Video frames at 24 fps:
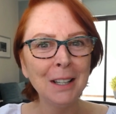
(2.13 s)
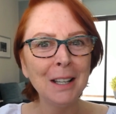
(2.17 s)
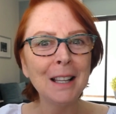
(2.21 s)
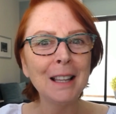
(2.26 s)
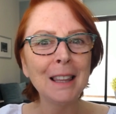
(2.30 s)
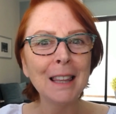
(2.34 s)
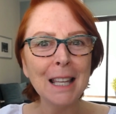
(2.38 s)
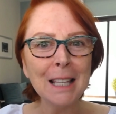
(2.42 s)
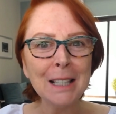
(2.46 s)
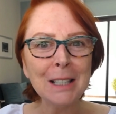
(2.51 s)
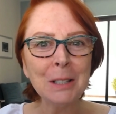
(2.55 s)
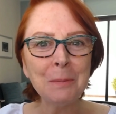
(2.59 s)

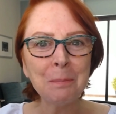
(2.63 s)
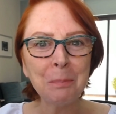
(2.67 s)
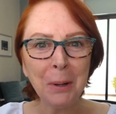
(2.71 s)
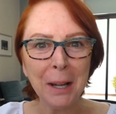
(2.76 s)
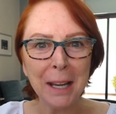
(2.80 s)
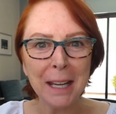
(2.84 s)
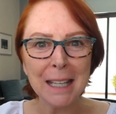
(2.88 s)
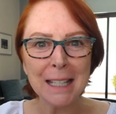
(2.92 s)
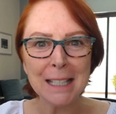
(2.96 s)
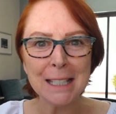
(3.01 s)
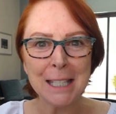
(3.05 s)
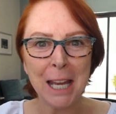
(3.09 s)
Let's
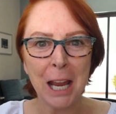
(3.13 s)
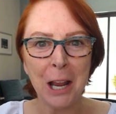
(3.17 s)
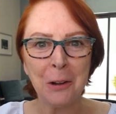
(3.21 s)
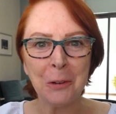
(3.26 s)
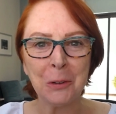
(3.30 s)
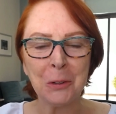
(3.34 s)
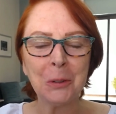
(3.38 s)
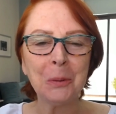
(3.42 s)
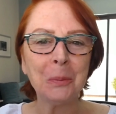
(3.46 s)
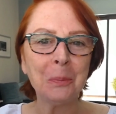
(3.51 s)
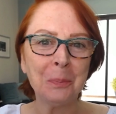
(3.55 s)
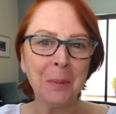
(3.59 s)
break it
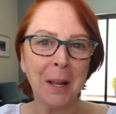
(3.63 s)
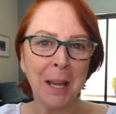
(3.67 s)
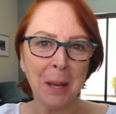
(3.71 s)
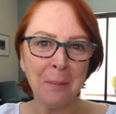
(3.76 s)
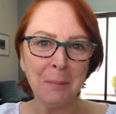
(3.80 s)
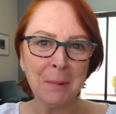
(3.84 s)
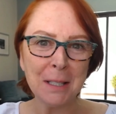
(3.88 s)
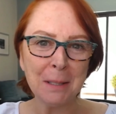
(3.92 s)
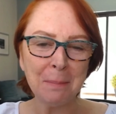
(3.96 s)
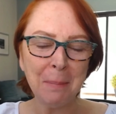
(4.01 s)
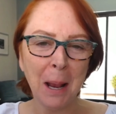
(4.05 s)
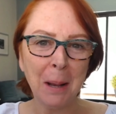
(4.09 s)
down. My name
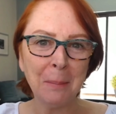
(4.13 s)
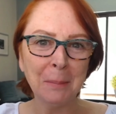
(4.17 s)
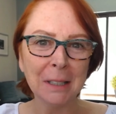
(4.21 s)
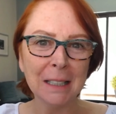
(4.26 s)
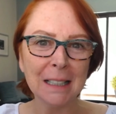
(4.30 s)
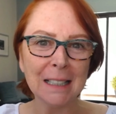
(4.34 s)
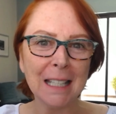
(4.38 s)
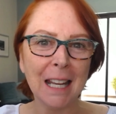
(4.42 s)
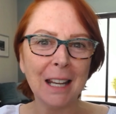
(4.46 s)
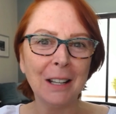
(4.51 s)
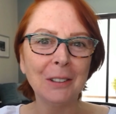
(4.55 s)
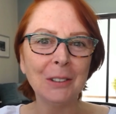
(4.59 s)
is
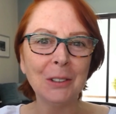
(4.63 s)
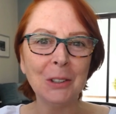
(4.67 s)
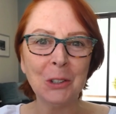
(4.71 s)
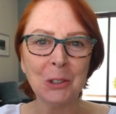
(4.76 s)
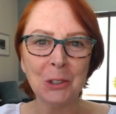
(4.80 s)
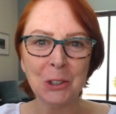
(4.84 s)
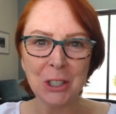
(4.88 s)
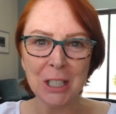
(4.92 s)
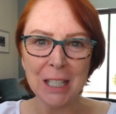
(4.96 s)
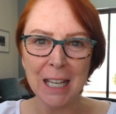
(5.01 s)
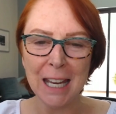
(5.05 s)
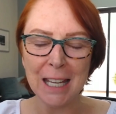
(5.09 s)
Pamela Dale, your
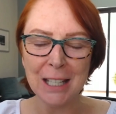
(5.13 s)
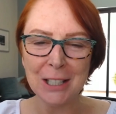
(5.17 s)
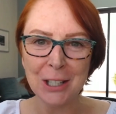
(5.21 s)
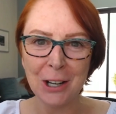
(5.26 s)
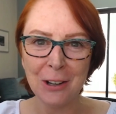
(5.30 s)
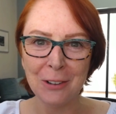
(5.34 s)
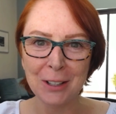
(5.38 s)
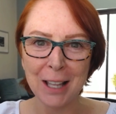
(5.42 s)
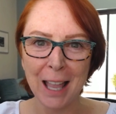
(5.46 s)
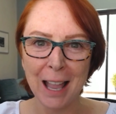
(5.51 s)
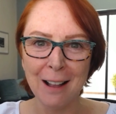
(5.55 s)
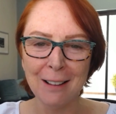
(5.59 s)

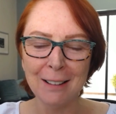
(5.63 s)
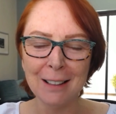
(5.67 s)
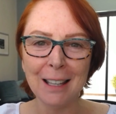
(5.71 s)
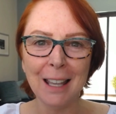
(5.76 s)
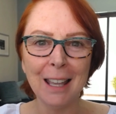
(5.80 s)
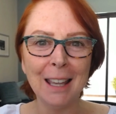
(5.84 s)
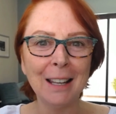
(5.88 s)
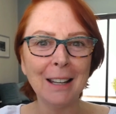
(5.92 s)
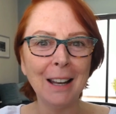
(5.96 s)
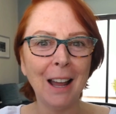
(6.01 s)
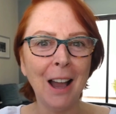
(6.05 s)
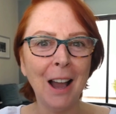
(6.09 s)
GHL gal,
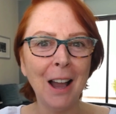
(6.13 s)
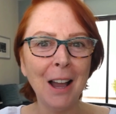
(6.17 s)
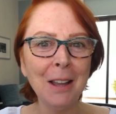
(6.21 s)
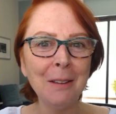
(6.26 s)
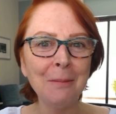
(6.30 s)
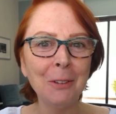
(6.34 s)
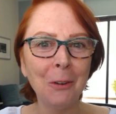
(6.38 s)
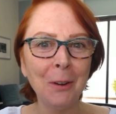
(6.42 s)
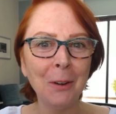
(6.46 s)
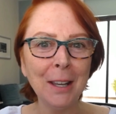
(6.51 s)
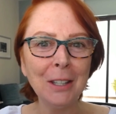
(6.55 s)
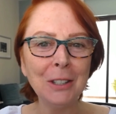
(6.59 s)
and I'm
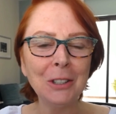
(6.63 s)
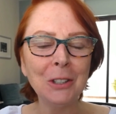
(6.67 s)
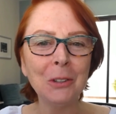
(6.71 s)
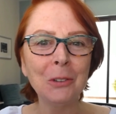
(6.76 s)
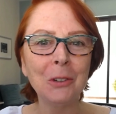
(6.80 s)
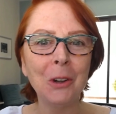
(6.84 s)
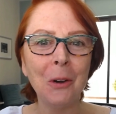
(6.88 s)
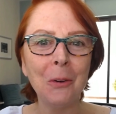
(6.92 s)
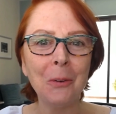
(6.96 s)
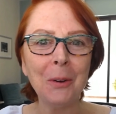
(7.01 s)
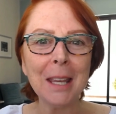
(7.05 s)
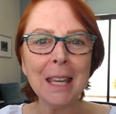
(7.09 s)
going to
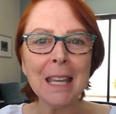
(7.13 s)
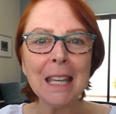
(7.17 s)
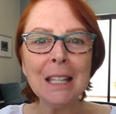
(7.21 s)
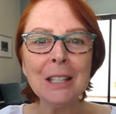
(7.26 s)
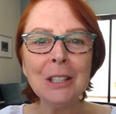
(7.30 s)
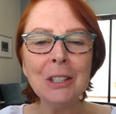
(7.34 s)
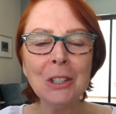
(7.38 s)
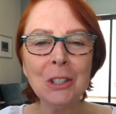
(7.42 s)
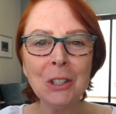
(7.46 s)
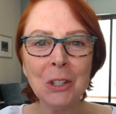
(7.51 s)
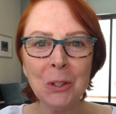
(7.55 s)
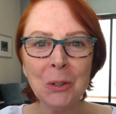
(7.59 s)
go
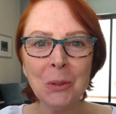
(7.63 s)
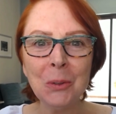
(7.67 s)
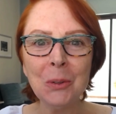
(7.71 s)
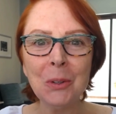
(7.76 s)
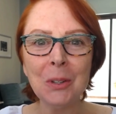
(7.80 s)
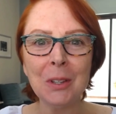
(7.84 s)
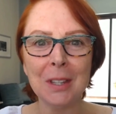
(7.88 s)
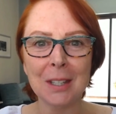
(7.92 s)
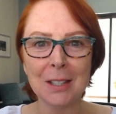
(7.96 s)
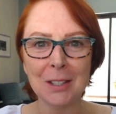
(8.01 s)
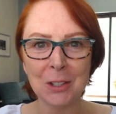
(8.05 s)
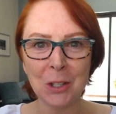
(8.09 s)
into
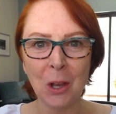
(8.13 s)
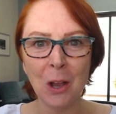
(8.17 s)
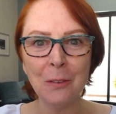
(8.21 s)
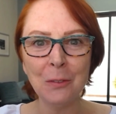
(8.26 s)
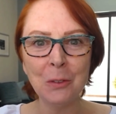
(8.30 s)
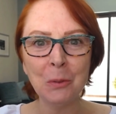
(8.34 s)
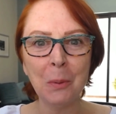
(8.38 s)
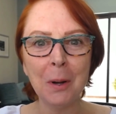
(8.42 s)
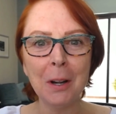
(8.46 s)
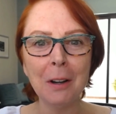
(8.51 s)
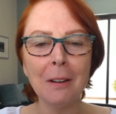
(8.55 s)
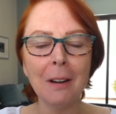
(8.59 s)
the
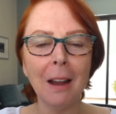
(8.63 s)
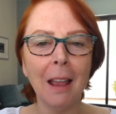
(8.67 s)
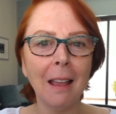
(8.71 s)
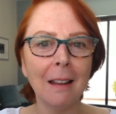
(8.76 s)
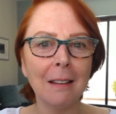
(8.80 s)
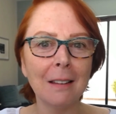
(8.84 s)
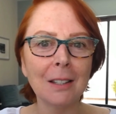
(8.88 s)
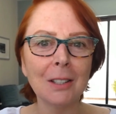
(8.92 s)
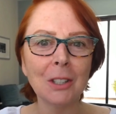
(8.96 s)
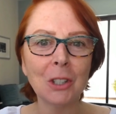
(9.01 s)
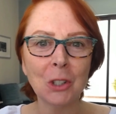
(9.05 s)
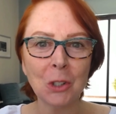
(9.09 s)
software
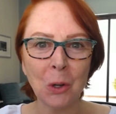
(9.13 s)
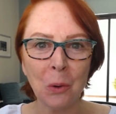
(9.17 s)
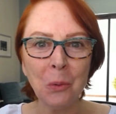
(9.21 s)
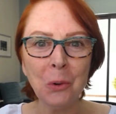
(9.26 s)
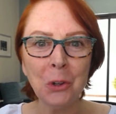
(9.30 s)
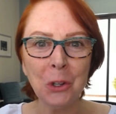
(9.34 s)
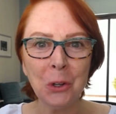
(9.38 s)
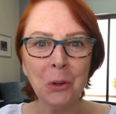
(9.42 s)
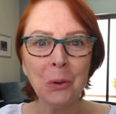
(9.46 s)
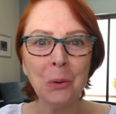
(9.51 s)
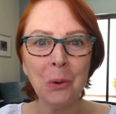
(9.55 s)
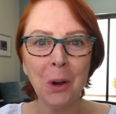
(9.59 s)
and show
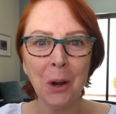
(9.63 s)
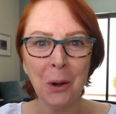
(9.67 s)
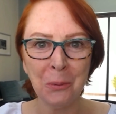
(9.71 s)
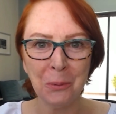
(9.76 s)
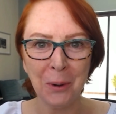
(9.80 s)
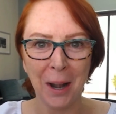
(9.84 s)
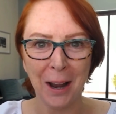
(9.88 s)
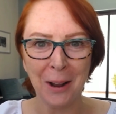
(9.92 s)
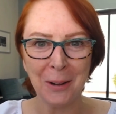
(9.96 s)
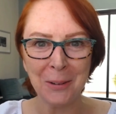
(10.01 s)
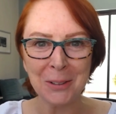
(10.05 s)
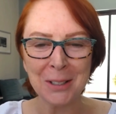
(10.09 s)
you
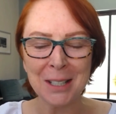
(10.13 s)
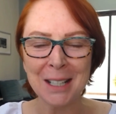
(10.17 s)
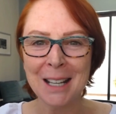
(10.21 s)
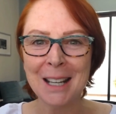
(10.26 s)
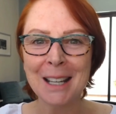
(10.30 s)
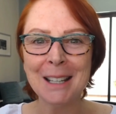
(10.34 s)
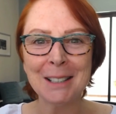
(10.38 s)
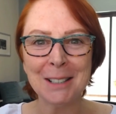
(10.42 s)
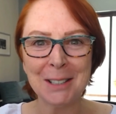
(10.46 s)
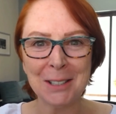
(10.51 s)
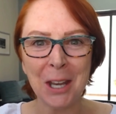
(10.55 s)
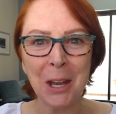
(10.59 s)
around.
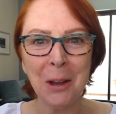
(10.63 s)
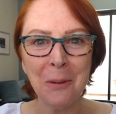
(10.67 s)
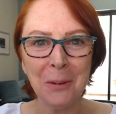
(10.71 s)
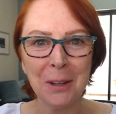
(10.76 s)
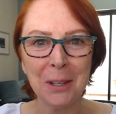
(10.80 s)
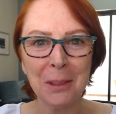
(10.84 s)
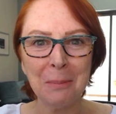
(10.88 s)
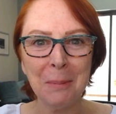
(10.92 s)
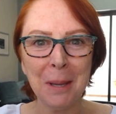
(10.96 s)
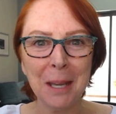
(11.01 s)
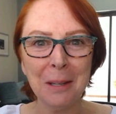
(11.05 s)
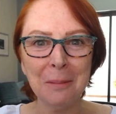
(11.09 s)
Stay
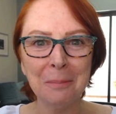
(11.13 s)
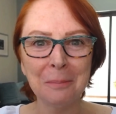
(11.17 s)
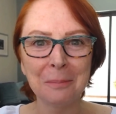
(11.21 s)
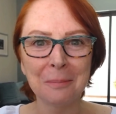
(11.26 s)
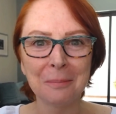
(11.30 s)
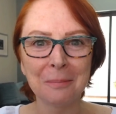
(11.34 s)
with me.